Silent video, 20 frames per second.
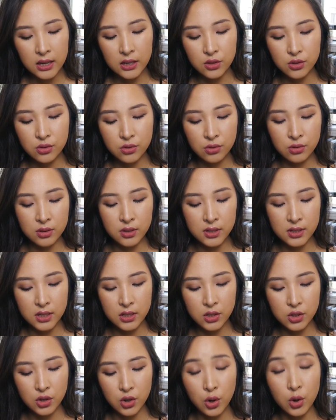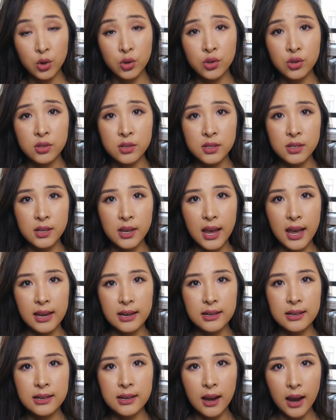It soothes and tones at
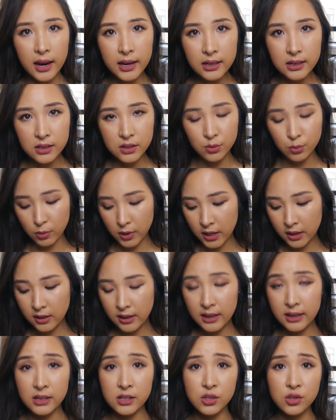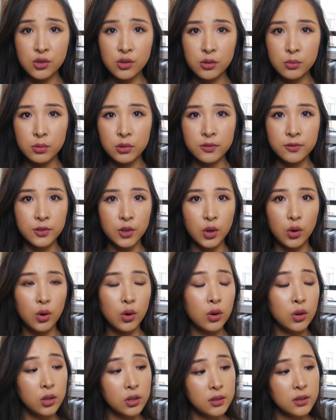night as well, and it's suitable for
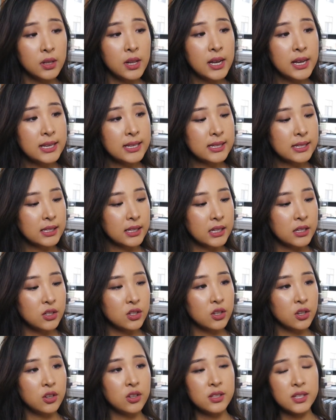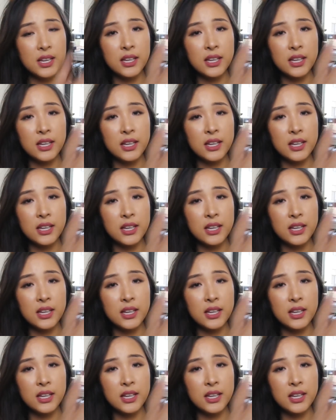all skin tones.